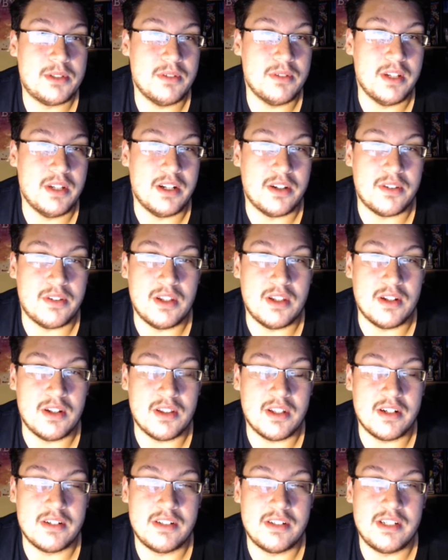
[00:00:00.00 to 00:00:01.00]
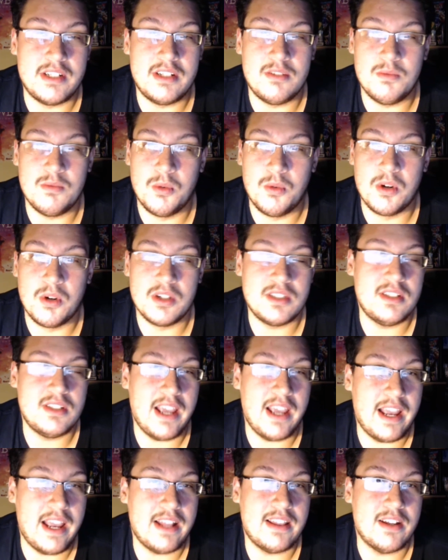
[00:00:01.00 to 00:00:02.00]
you know, their their worst
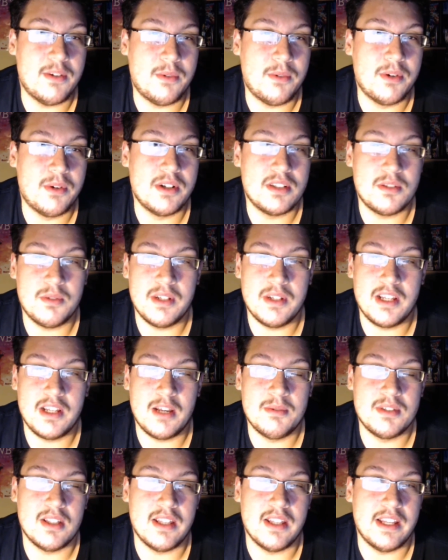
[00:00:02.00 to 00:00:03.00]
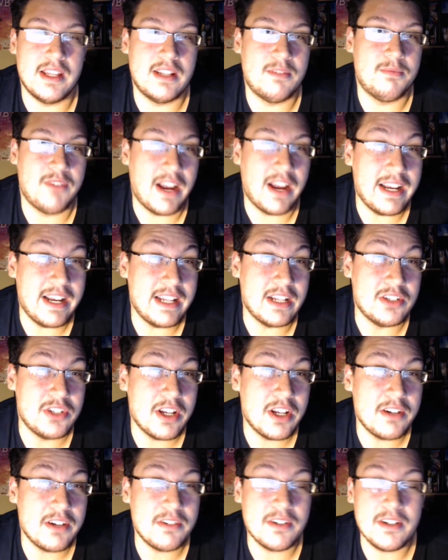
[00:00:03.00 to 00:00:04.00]
at their worst when it comes to like fighting in
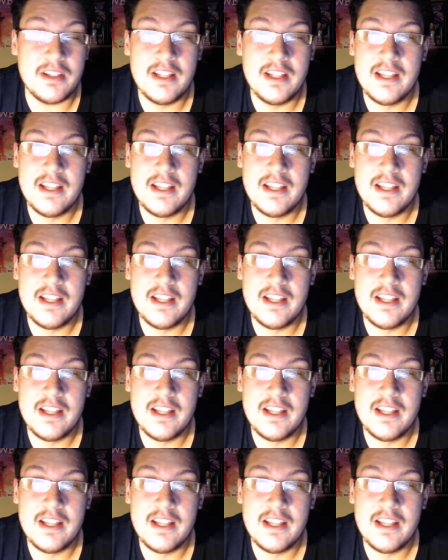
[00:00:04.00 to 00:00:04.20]
general.